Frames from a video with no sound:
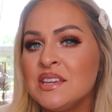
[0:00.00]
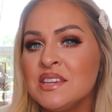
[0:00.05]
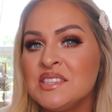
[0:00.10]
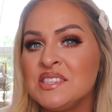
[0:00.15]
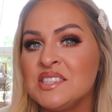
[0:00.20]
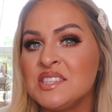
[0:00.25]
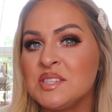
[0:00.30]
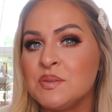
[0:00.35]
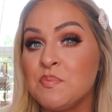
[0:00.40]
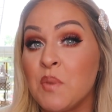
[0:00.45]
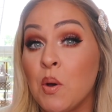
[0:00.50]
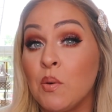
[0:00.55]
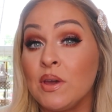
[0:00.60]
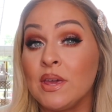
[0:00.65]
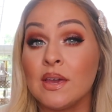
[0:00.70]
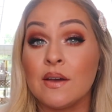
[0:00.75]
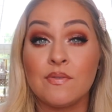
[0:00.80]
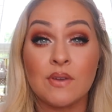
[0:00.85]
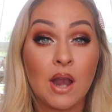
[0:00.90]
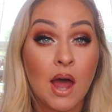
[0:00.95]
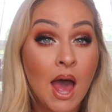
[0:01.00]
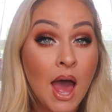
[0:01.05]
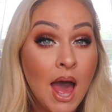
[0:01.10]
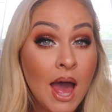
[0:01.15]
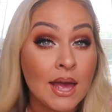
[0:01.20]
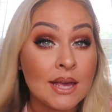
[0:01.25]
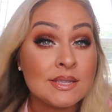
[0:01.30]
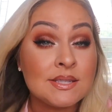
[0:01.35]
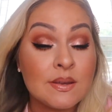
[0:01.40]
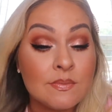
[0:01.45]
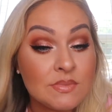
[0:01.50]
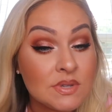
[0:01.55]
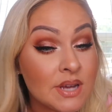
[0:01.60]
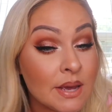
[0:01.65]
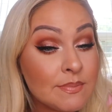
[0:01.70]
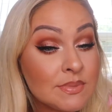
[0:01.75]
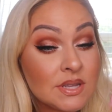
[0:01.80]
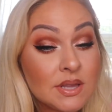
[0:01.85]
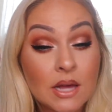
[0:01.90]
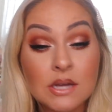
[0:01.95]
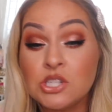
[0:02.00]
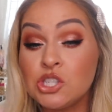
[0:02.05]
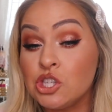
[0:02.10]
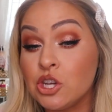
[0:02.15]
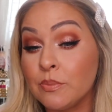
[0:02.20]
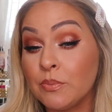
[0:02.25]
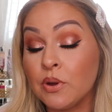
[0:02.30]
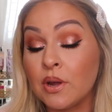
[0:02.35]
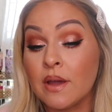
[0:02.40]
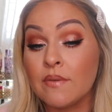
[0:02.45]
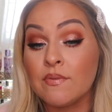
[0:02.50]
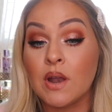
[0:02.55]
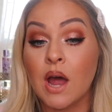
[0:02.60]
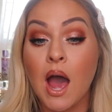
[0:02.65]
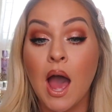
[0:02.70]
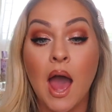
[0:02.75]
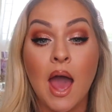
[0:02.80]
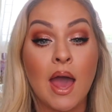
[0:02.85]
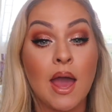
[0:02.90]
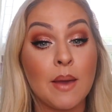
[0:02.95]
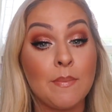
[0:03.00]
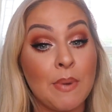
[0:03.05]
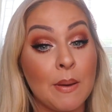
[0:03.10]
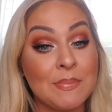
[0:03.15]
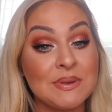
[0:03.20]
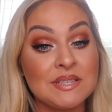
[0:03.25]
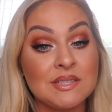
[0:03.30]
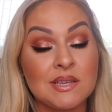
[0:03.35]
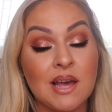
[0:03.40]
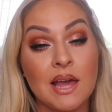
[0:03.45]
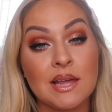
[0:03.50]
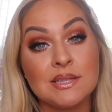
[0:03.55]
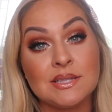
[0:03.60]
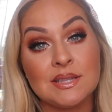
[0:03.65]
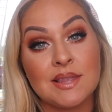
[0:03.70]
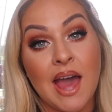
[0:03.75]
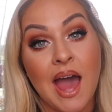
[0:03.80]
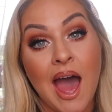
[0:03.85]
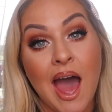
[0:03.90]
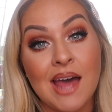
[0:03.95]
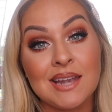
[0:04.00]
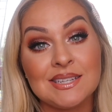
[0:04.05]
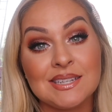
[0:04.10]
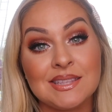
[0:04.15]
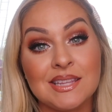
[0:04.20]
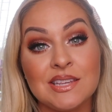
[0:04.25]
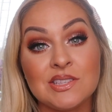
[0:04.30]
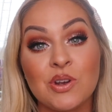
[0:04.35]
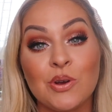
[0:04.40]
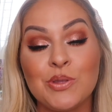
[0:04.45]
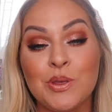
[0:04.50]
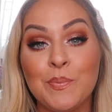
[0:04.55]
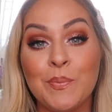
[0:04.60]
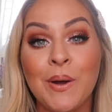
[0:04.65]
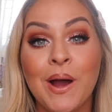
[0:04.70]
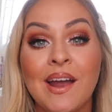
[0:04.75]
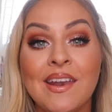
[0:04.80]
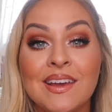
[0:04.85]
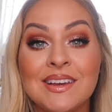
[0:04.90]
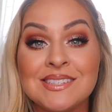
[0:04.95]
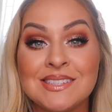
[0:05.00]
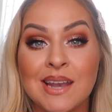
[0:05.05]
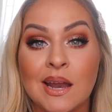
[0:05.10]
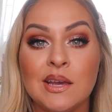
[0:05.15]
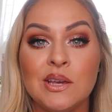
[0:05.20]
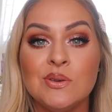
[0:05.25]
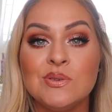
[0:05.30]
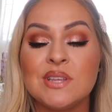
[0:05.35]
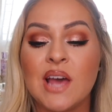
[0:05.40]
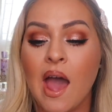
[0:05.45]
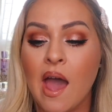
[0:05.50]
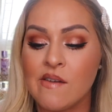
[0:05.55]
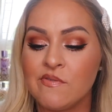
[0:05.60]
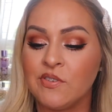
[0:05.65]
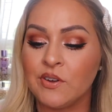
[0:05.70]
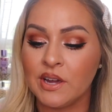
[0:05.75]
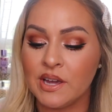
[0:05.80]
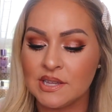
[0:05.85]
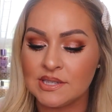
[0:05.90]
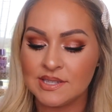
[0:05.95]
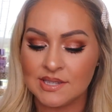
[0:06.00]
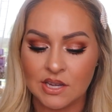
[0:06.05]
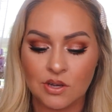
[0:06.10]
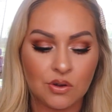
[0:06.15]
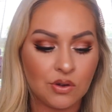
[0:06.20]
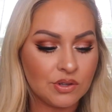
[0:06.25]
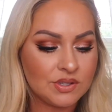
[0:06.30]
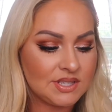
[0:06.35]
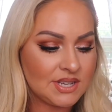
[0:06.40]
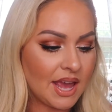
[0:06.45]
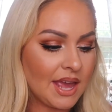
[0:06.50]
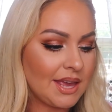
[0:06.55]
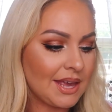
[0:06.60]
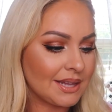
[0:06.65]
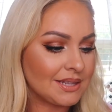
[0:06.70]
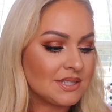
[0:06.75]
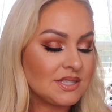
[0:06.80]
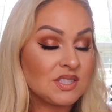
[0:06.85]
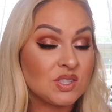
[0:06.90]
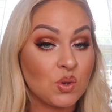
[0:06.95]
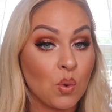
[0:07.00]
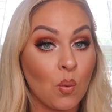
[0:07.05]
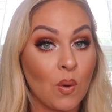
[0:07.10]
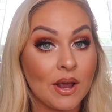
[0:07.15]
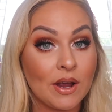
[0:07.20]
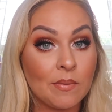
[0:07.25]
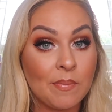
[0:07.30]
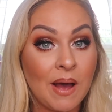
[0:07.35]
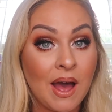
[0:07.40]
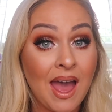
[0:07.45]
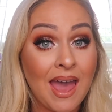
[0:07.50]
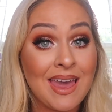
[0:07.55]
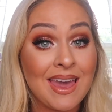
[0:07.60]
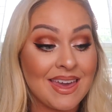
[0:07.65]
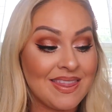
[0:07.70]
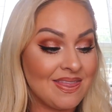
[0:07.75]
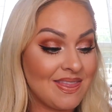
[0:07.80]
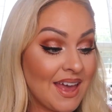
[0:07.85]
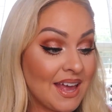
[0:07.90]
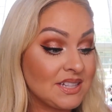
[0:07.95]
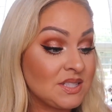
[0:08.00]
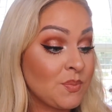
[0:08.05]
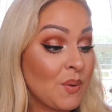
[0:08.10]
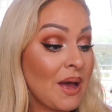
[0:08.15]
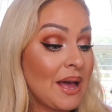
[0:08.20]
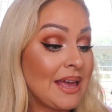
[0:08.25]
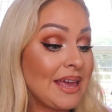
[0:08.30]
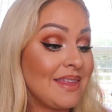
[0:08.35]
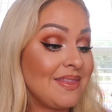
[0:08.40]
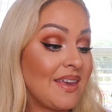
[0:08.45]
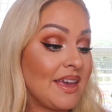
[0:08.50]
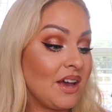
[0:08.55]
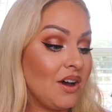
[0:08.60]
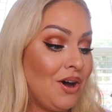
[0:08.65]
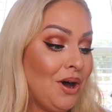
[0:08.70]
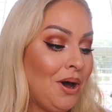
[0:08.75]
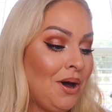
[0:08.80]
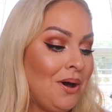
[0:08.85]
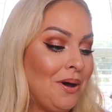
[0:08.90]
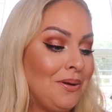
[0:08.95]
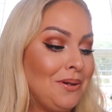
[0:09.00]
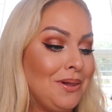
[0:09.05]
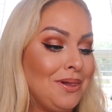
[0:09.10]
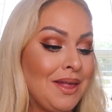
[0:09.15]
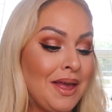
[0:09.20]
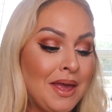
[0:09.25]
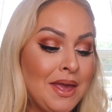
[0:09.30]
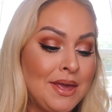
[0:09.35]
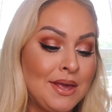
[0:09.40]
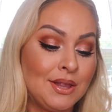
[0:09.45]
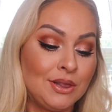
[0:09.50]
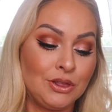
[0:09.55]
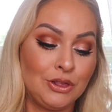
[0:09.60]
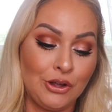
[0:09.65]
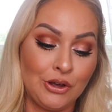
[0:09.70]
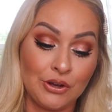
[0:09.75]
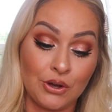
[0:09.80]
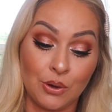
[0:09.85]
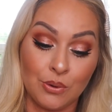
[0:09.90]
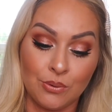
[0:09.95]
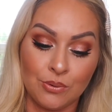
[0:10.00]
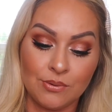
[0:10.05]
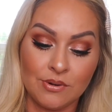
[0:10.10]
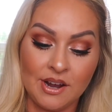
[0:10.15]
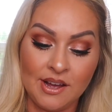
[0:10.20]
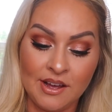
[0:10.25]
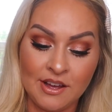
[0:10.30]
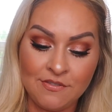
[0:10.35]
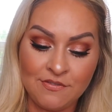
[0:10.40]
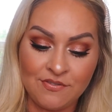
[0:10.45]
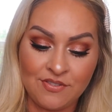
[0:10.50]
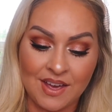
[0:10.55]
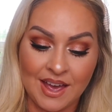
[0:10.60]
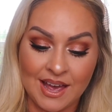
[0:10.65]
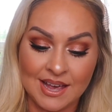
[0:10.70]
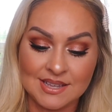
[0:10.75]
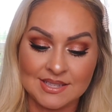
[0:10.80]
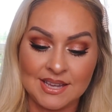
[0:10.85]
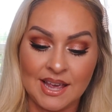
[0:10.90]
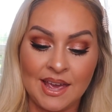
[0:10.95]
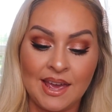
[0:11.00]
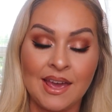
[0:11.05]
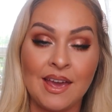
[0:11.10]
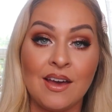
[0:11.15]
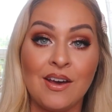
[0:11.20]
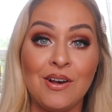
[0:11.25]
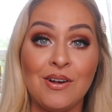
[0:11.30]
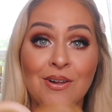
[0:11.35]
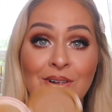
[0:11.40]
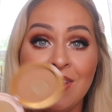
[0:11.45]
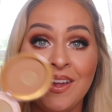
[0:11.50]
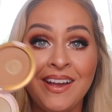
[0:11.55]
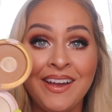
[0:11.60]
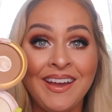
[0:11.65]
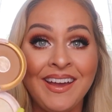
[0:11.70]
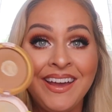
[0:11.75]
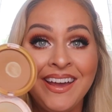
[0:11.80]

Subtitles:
smoky of an eye, sometimes a less shimmery of an eye. But besides that, these are the products that I use every single day and swear by. And that's why they all look rough as hell,